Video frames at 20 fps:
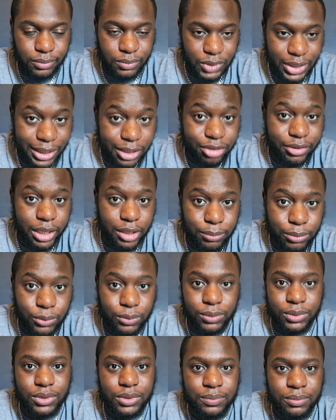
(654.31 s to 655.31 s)
The
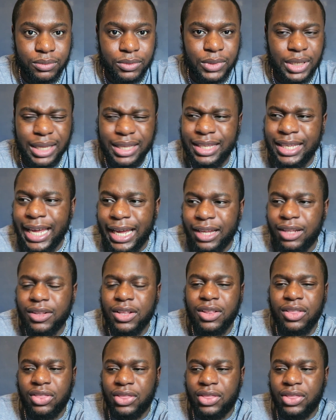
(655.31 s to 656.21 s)
Incredibles. Yet,